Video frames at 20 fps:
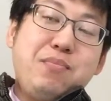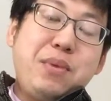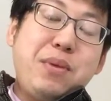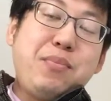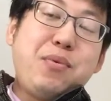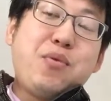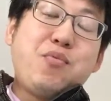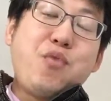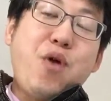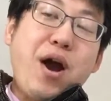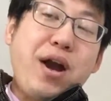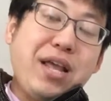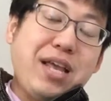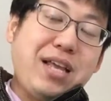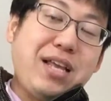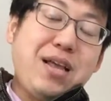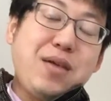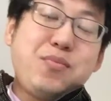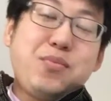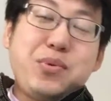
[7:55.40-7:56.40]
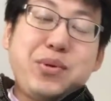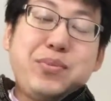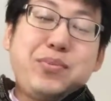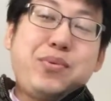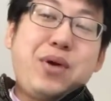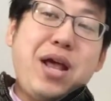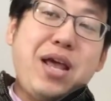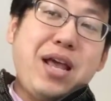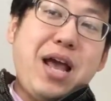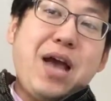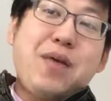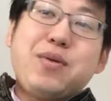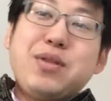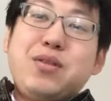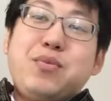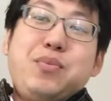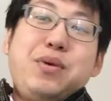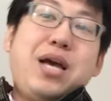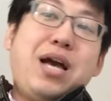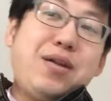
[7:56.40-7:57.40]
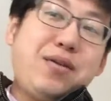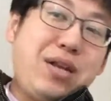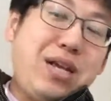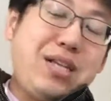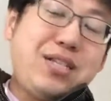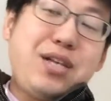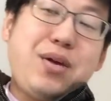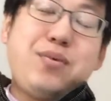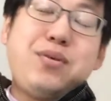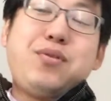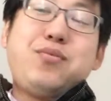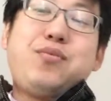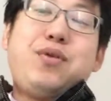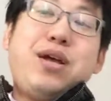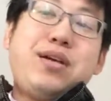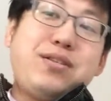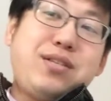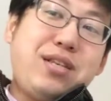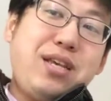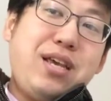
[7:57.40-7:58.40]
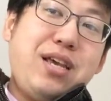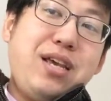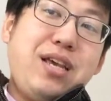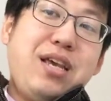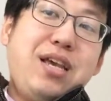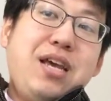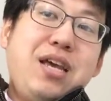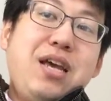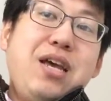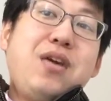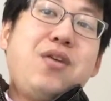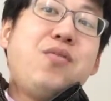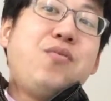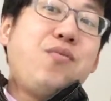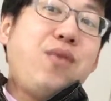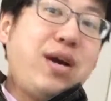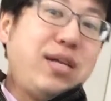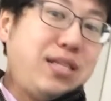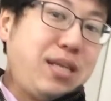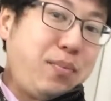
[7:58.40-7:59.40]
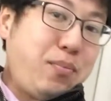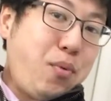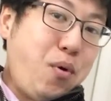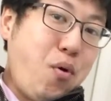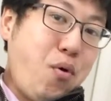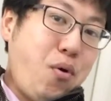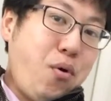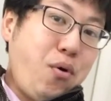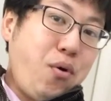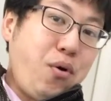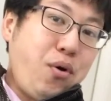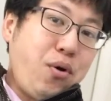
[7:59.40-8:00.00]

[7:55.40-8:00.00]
People worrying, if people pray, I want to become rich, I want to be wealthy. Why is they poor?